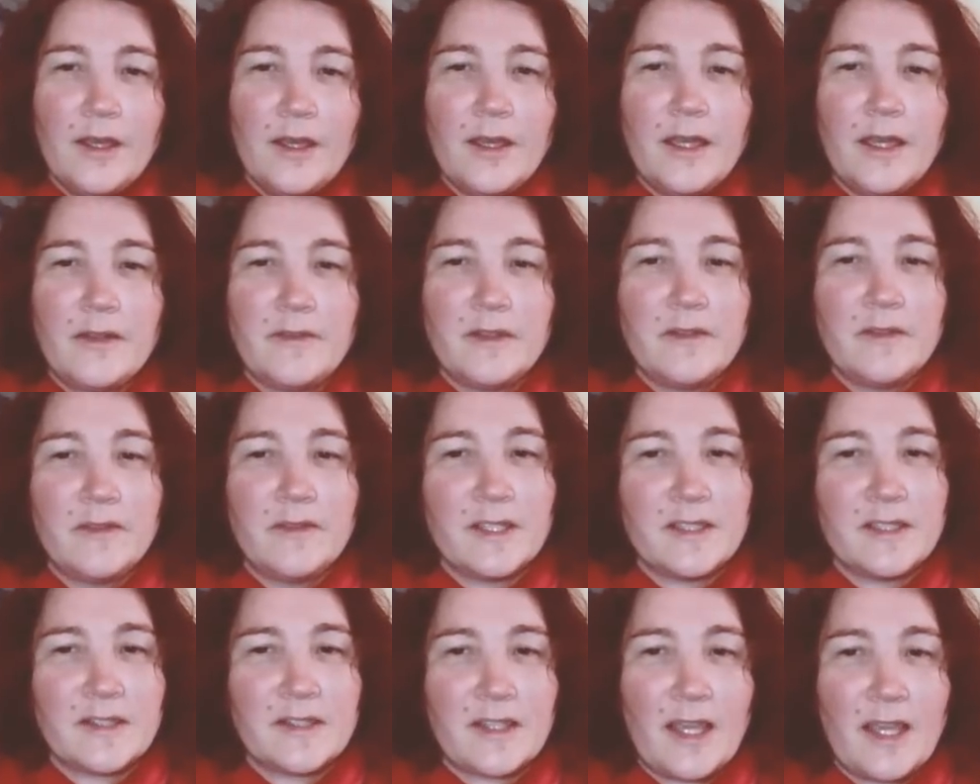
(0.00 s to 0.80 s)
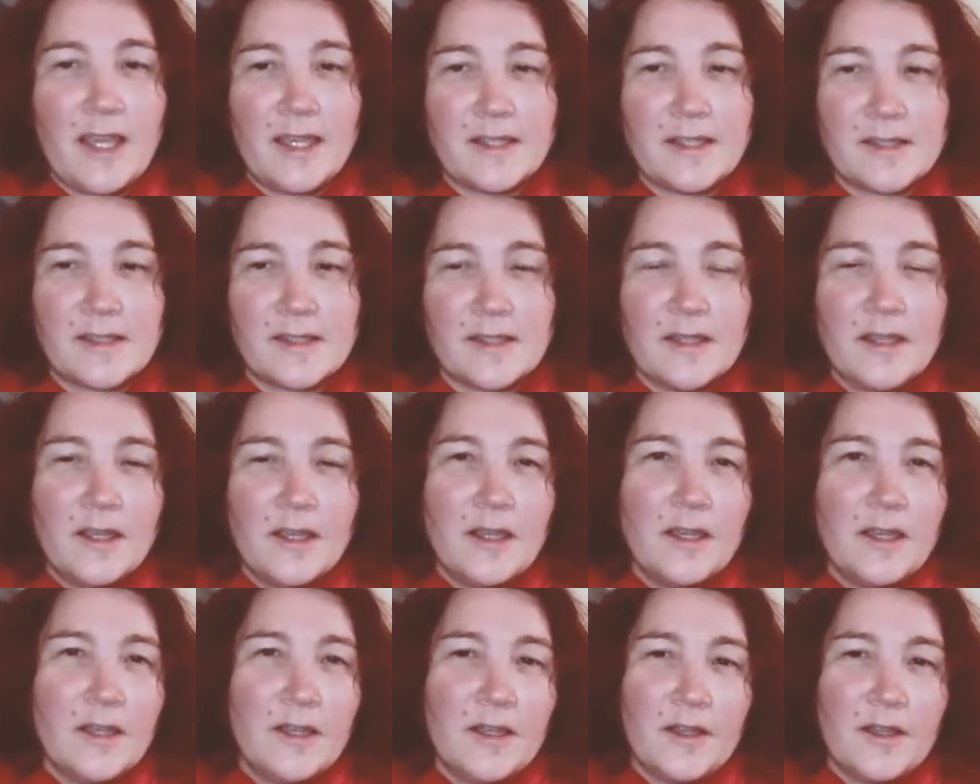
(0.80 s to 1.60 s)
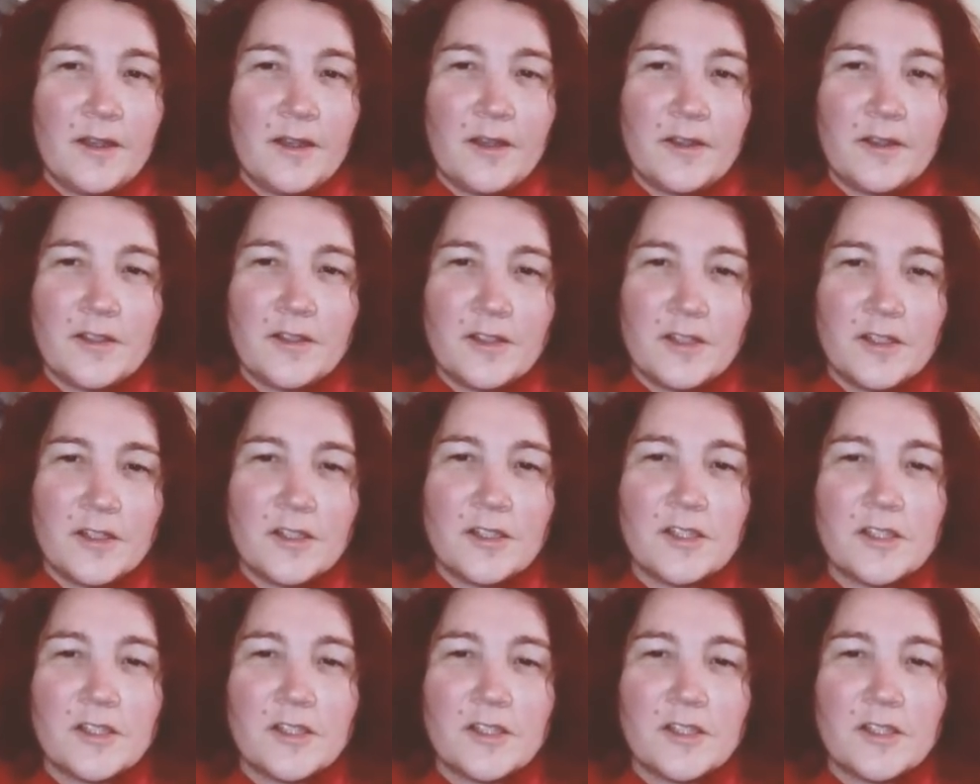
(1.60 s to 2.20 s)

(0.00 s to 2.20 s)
And in this case, the